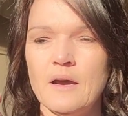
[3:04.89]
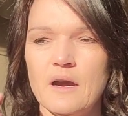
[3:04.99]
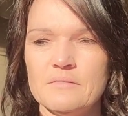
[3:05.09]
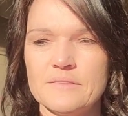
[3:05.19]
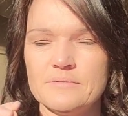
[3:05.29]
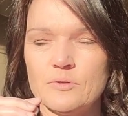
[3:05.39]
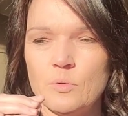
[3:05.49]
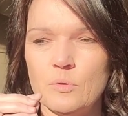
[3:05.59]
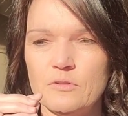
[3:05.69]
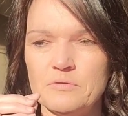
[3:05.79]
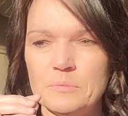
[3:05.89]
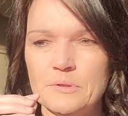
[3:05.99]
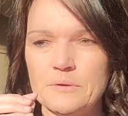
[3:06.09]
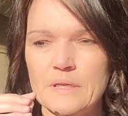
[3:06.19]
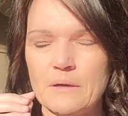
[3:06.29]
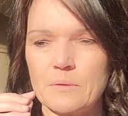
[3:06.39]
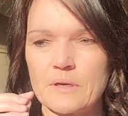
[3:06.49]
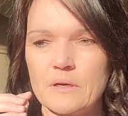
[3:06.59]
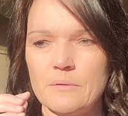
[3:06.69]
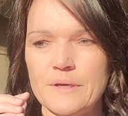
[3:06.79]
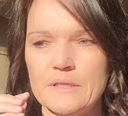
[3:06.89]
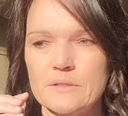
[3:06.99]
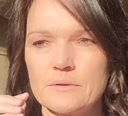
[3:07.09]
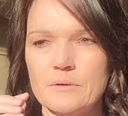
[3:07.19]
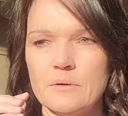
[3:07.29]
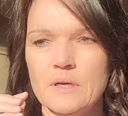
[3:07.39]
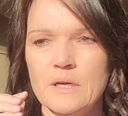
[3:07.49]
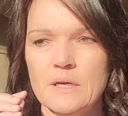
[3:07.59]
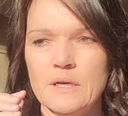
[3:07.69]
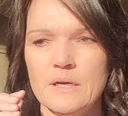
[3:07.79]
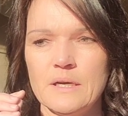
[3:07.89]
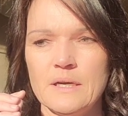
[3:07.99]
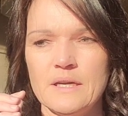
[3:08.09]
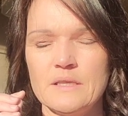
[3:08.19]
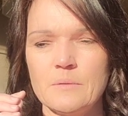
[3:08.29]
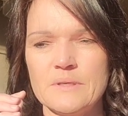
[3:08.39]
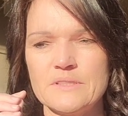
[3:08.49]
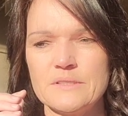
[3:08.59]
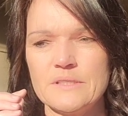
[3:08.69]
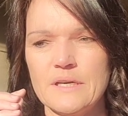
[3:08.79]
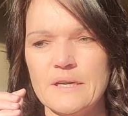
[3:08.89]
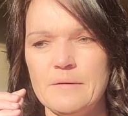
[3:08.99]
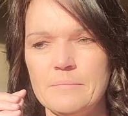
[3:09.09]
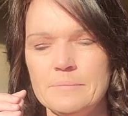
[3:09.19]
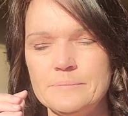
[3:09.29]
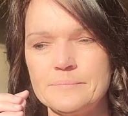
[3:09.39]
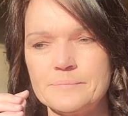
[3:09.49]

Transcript: of the full wolf moon that we're going through. In the winter time,